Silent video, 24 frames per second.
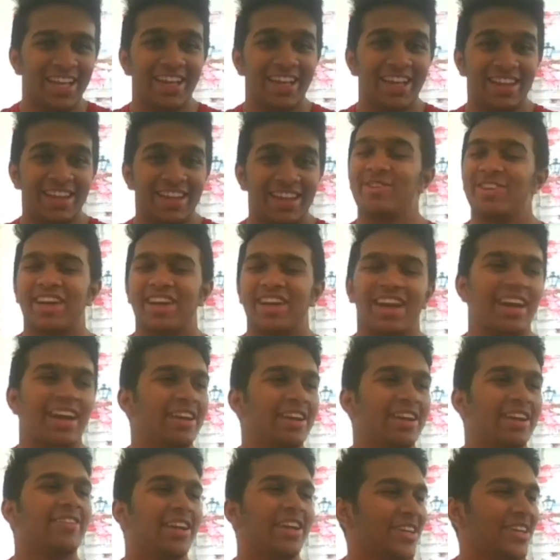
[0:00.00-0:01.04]
That was a
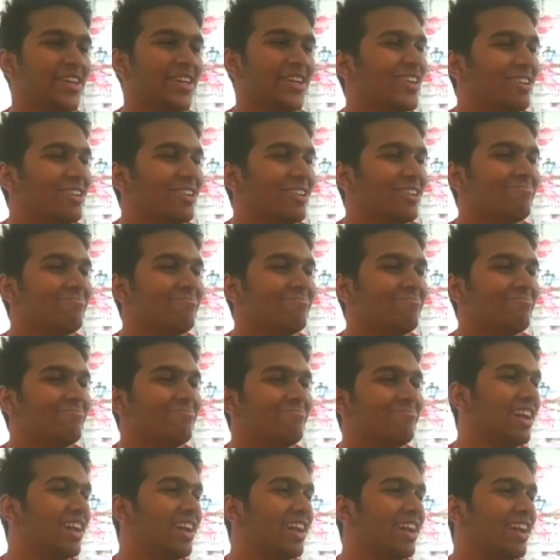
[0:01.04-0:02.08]
great video. I
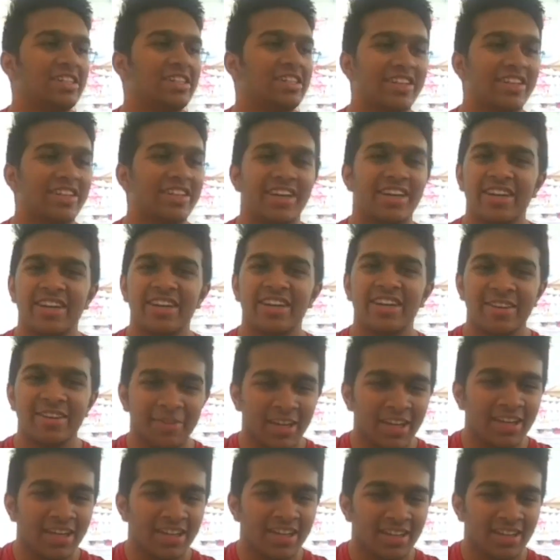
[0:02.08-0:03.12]
really enjoyed that.
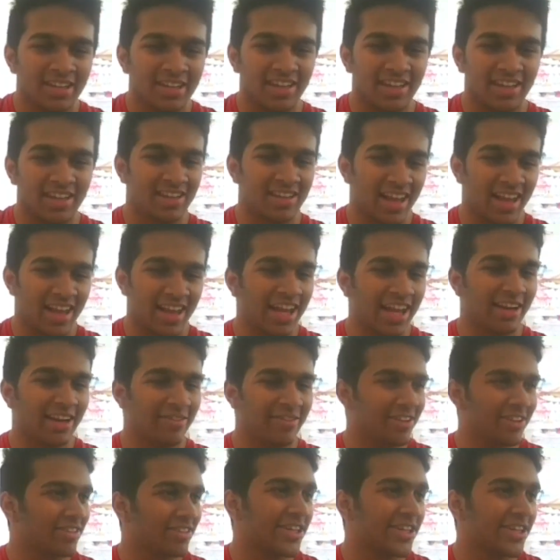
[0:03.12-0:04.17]
The style
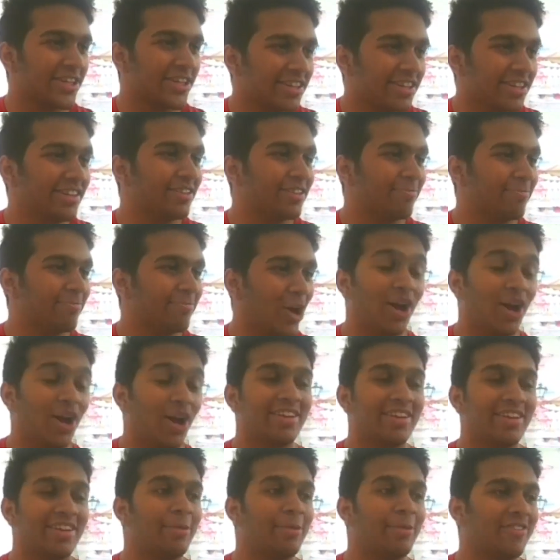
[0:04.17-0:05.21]
was good. The
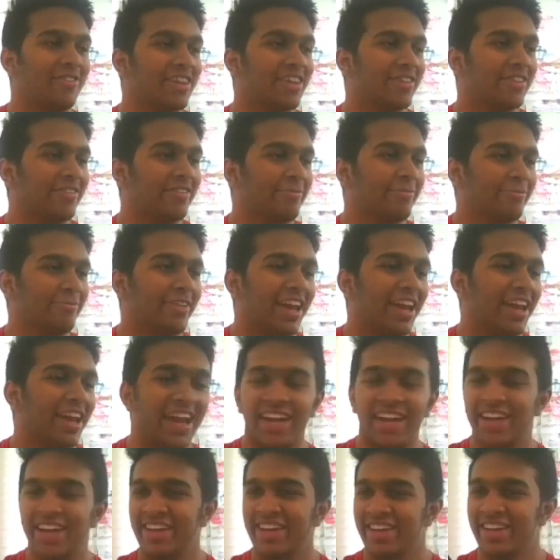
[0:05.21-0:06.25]
concept was
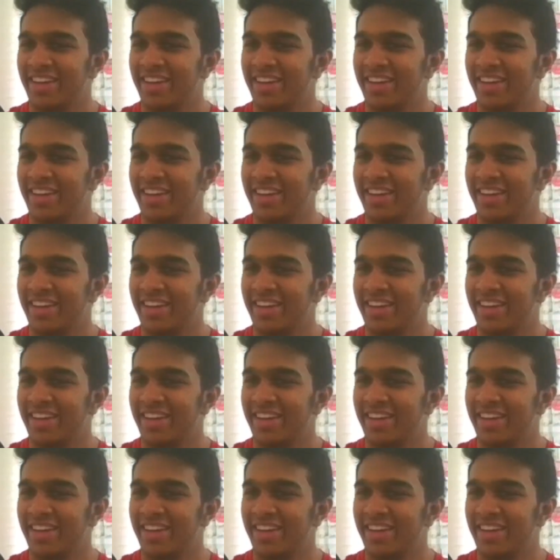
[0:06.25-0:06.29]
great.